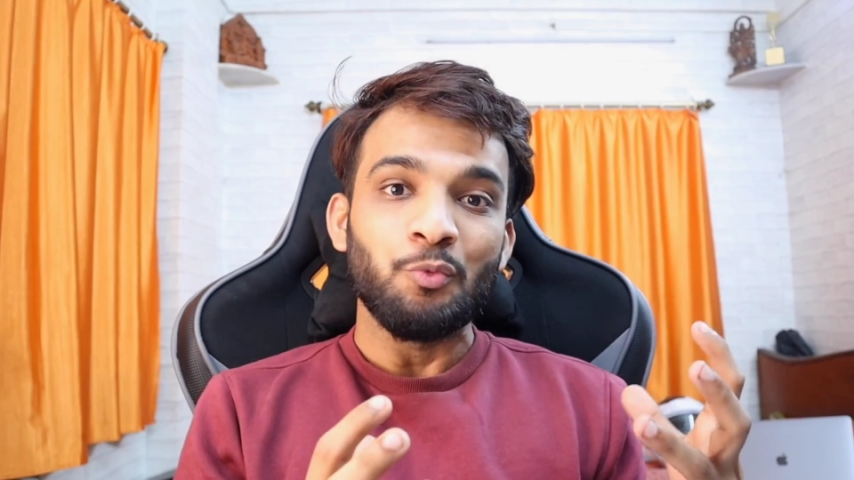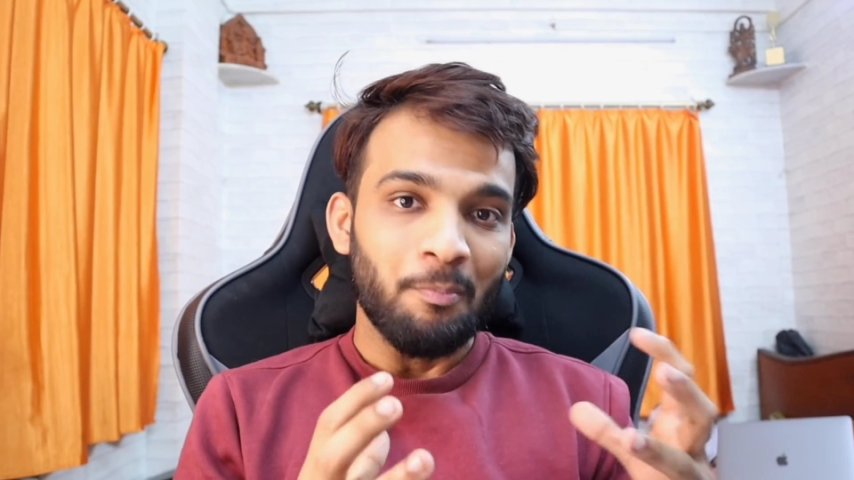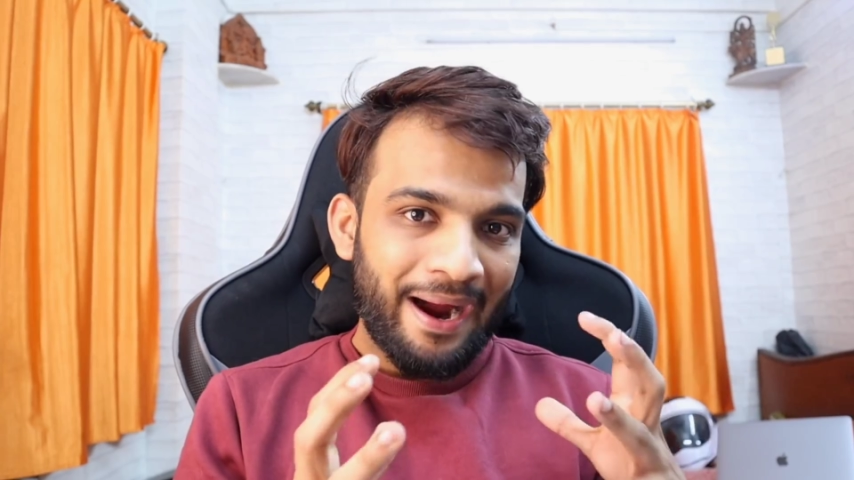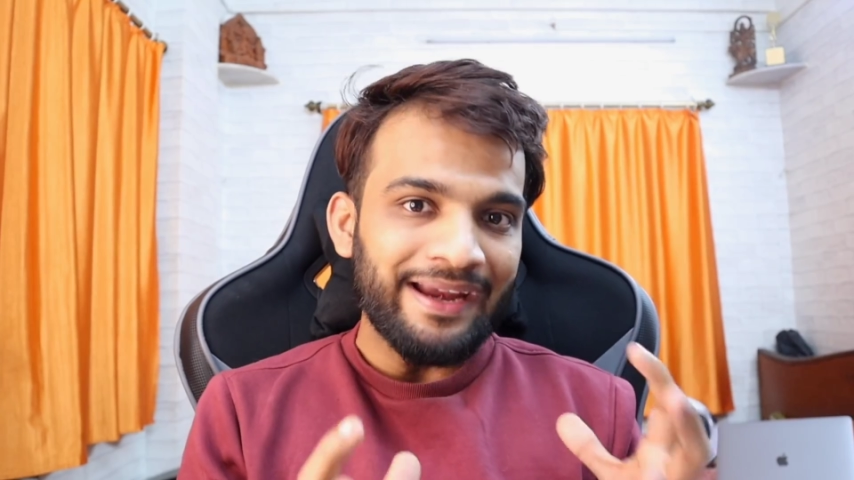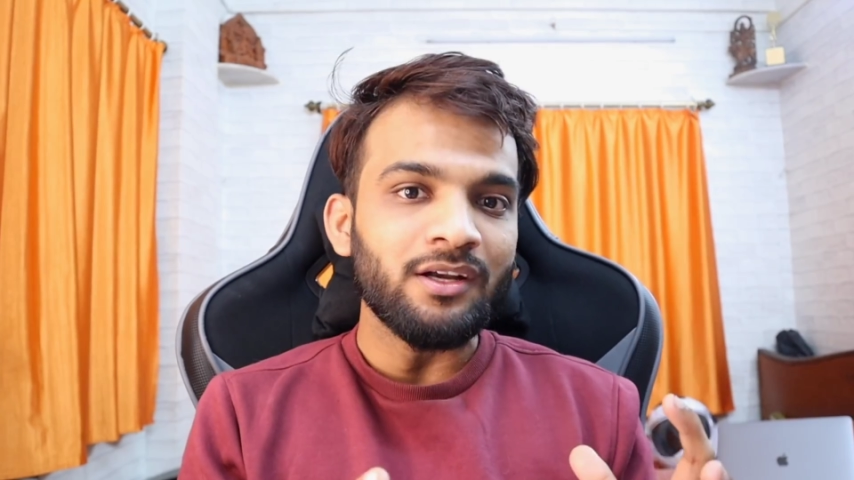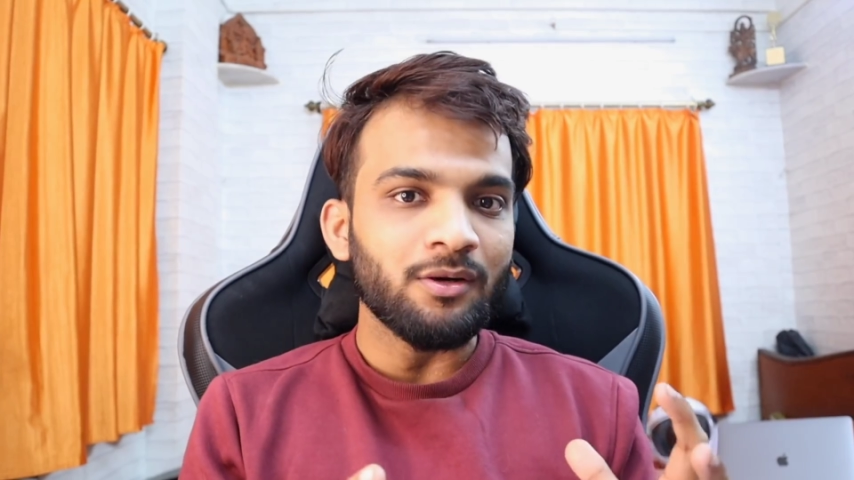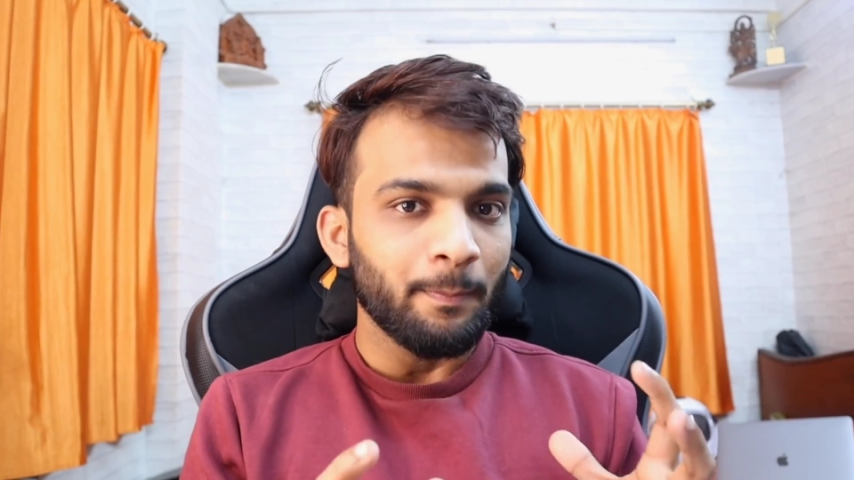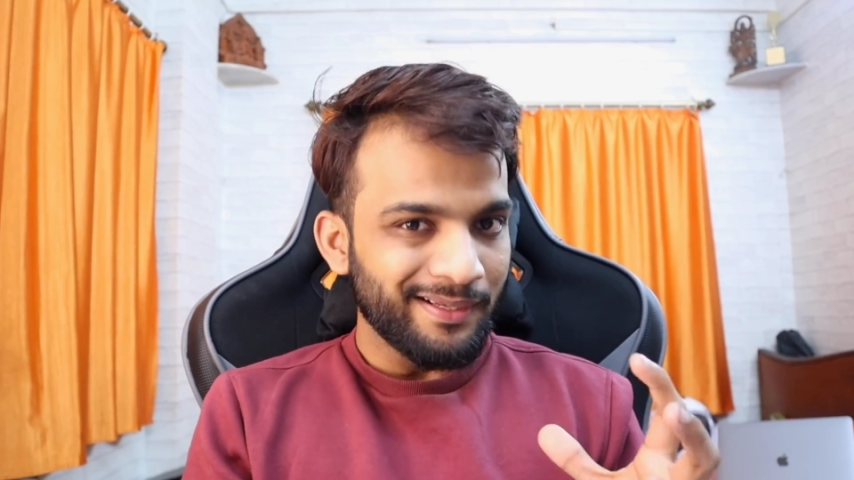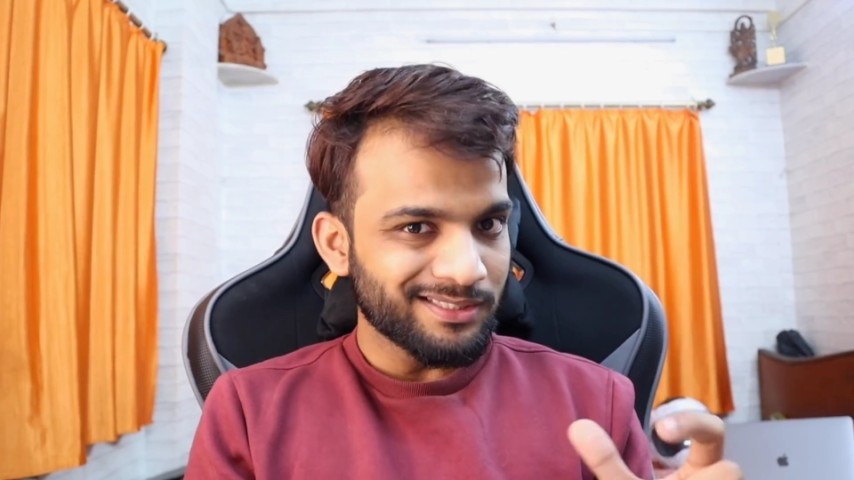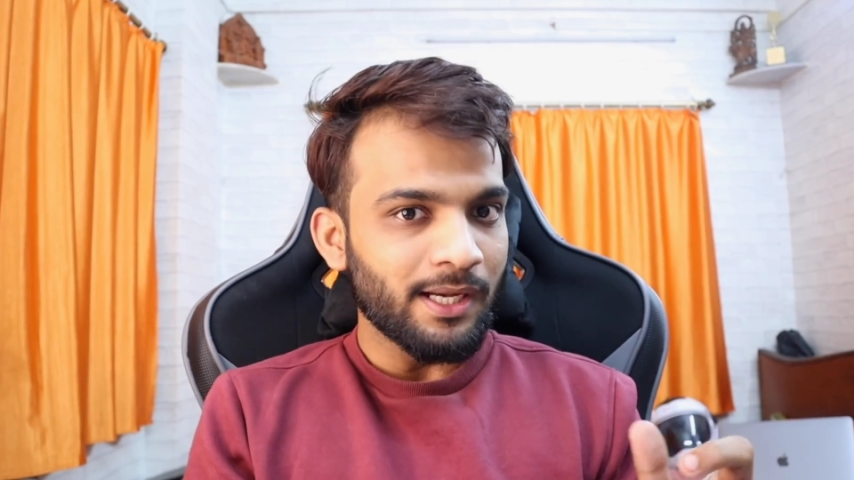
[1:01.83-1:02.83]
you might
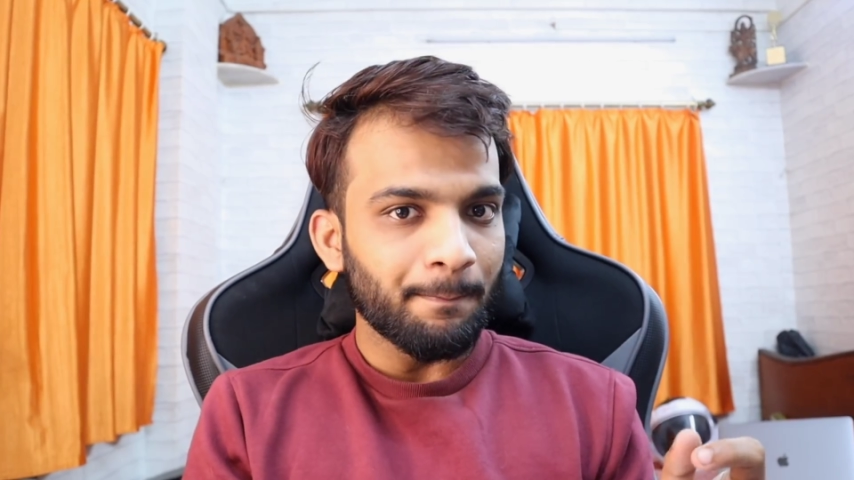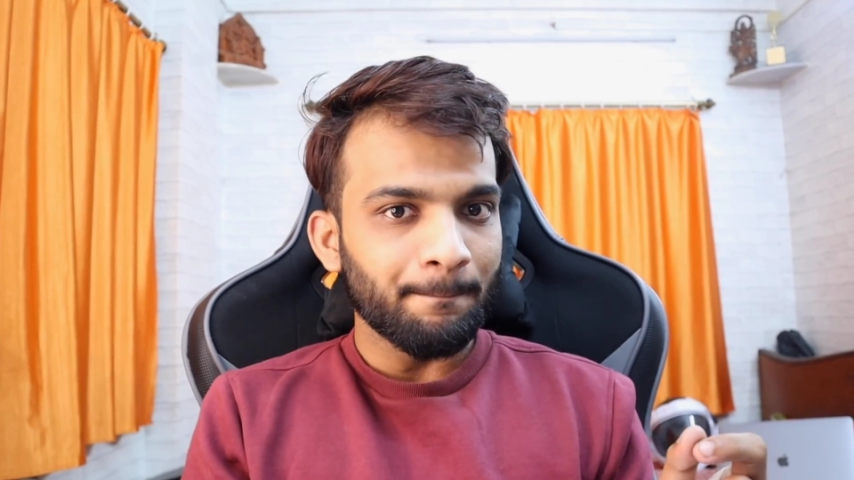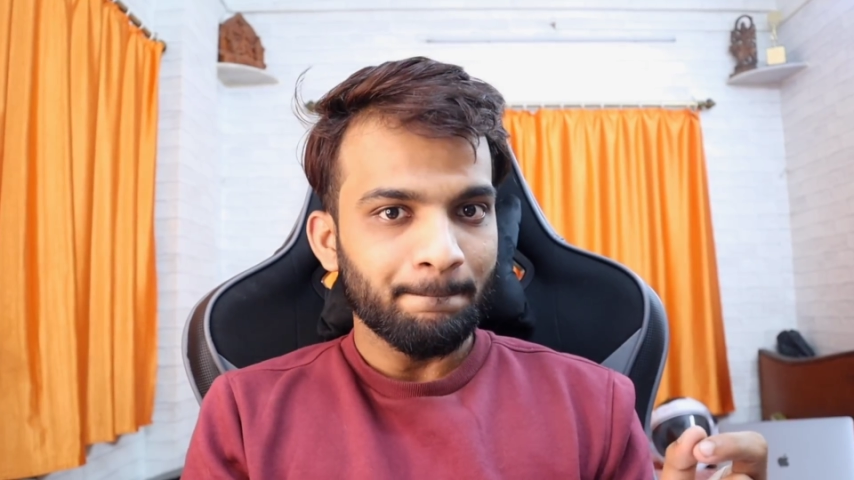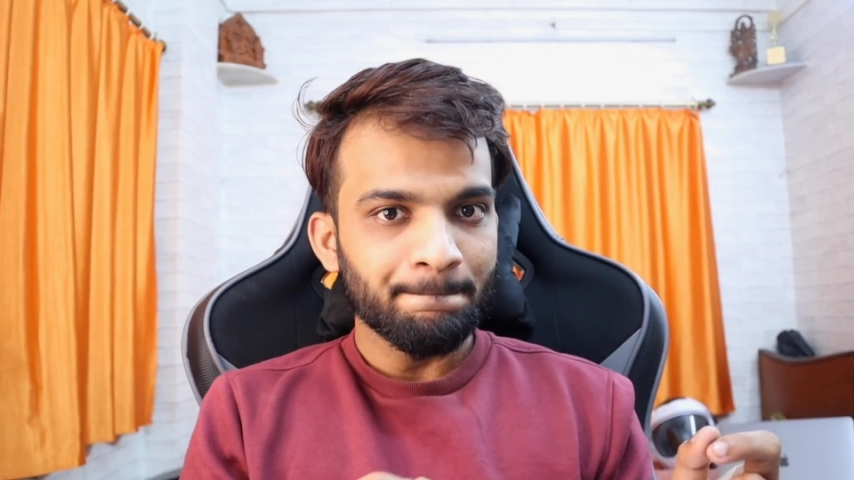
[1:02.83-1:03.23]
miss up,